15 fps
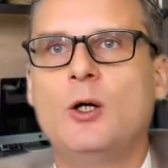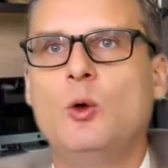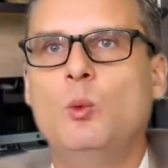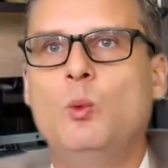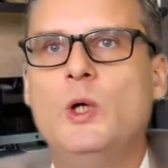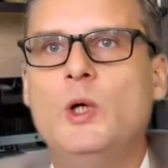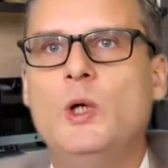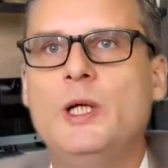
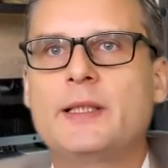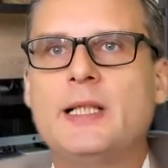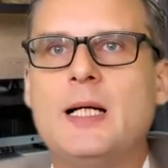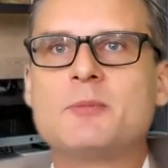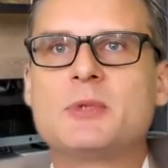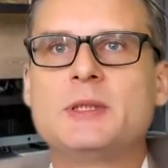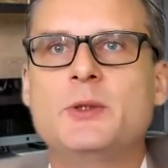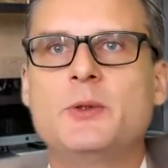When it
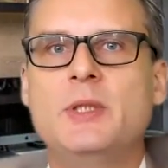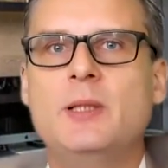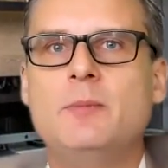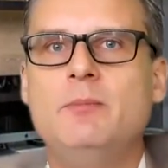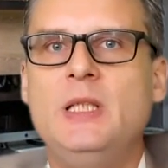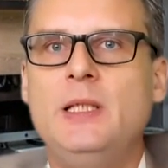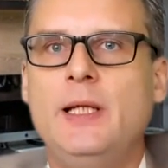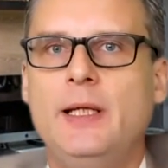comes to the
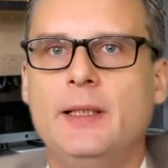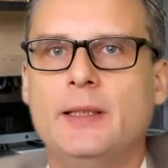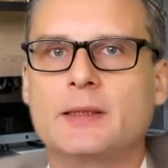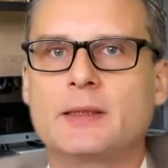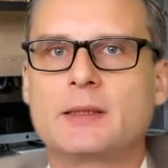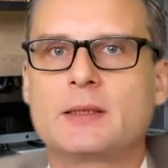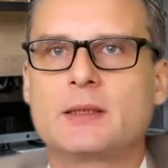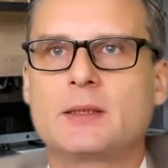
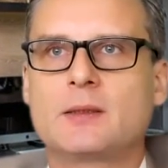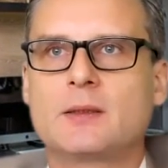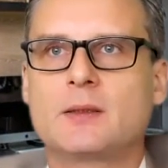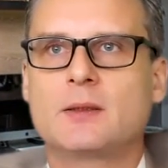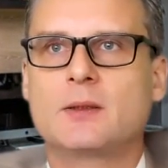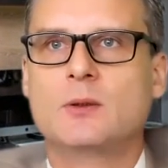meetings,